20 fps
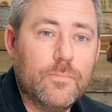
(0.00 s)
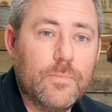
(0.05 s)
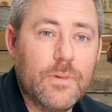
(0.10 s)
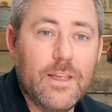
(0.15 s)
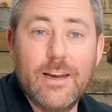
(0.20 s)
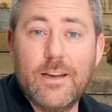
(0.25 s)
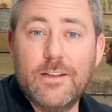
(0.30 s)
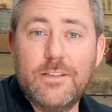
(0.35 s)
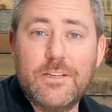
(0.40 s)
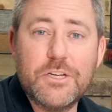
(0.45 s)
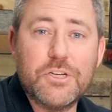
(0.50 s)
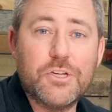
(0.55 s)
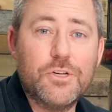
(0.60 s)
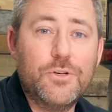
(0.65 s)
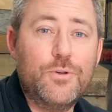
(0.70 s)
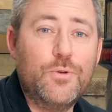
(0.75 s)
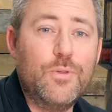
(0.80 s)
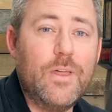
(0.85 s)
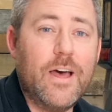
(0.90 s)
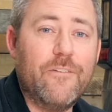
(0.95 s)
In
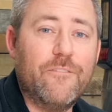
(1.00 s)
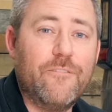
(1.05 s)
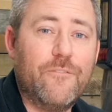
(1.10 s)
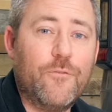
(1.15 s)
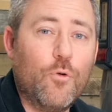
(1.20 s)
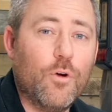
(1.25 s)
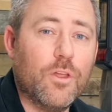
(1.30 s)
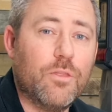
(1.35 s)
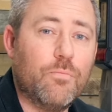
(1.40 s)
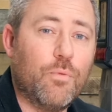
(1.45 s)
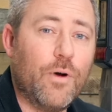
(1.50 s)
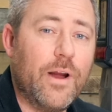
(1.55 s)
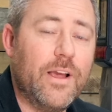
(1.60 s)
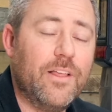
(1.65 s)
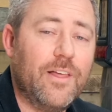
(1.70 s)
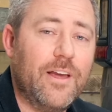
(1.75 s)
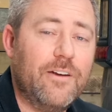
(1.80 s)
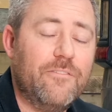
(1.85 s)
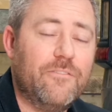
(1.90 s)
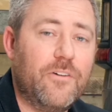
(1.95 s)
addition to that fourth
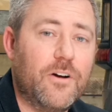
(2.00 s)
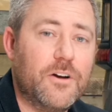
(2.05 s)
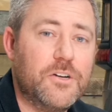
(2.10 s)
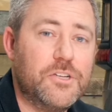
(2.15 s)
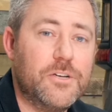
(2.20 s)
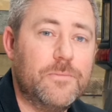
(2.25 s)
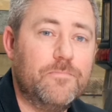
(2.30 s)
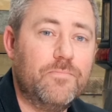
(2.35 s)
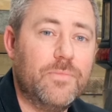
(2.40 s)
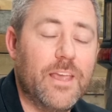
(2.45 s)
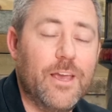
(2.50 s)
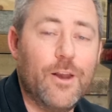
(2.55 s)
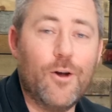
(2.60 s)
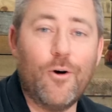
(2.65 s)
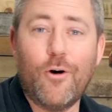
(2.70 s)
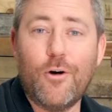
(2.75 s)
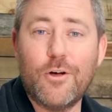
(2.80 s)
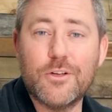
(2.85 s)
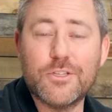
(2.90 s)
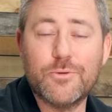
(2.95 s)
brake light function, it
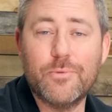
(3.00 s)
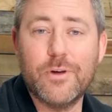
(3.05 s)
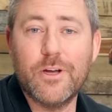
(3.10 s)
also